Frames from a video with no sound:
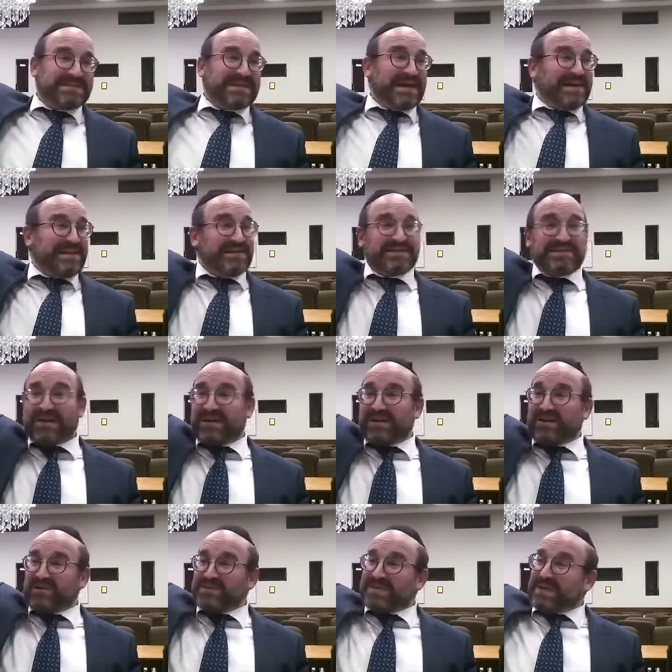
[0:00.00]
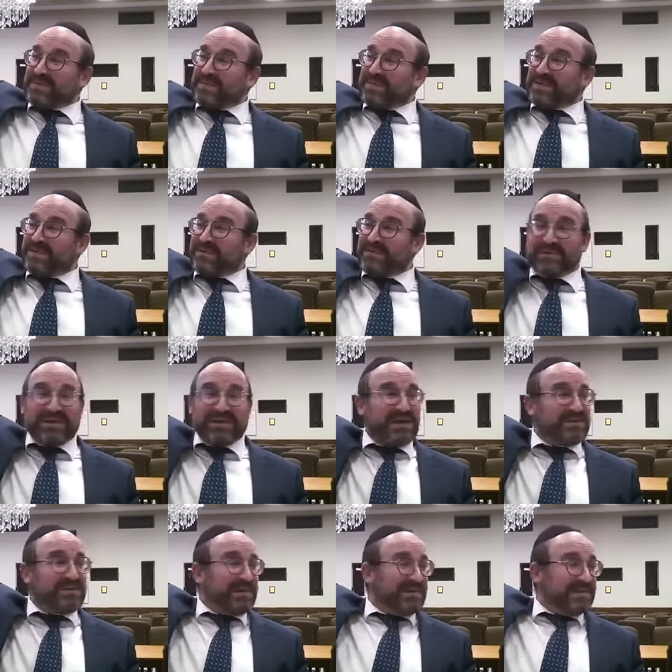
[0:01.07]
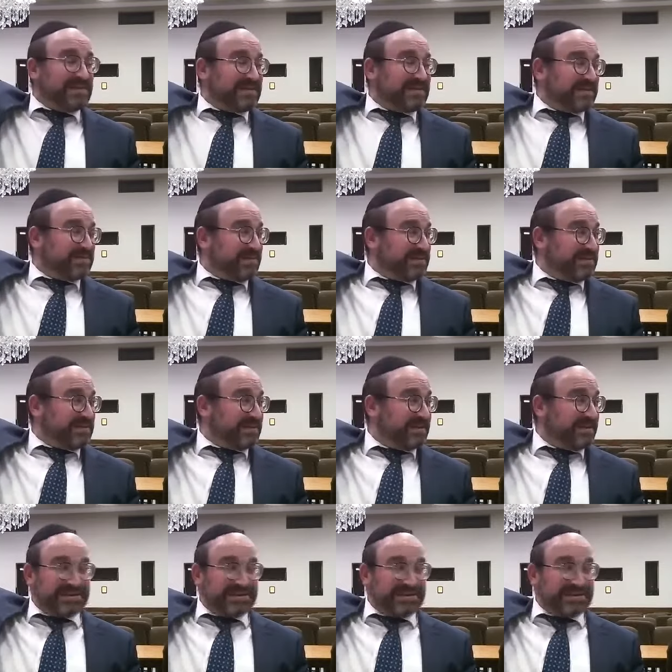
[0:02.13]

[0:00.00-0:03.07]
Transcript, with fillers: the second the sign goes up, you know, donated by this and this person.